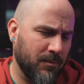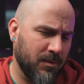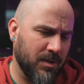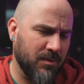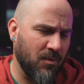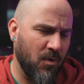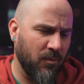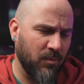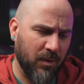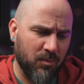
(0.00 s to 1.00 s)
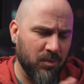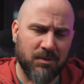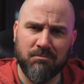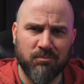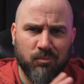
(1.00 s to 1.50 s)
just like
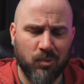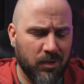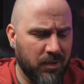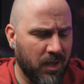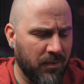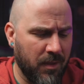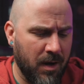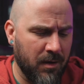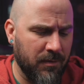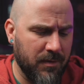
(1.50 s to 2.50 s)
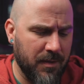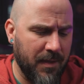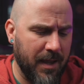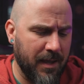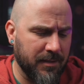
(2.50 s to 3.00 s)
really well done there in
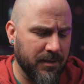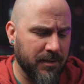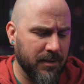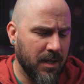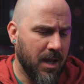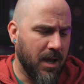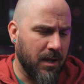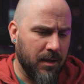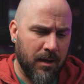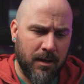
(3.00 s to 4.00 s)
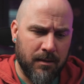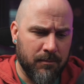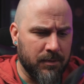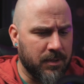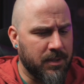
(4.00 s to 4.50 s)
that essence. I
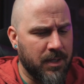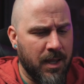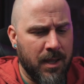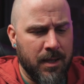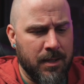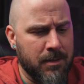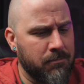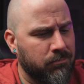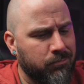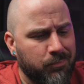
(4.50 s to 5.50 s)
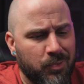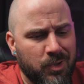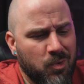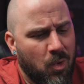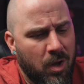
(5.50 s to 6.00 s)
would say
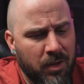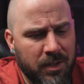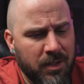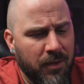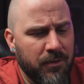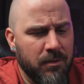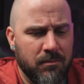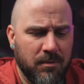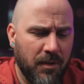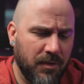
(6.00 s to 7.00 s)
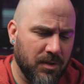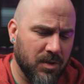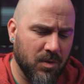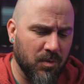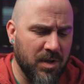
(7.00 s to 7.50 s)
pretty quality. Nothing
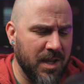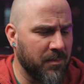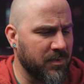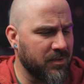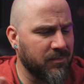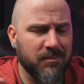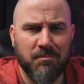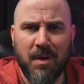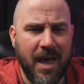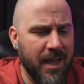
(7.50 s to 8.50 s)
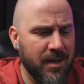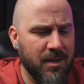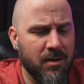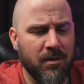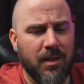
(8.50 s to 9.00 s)
screams bad
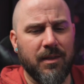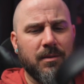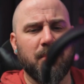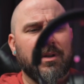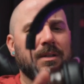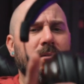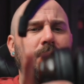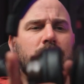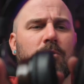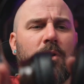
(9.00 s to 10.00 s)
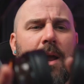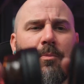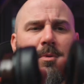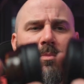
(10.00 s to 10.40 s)
here. I think the biggest gripe would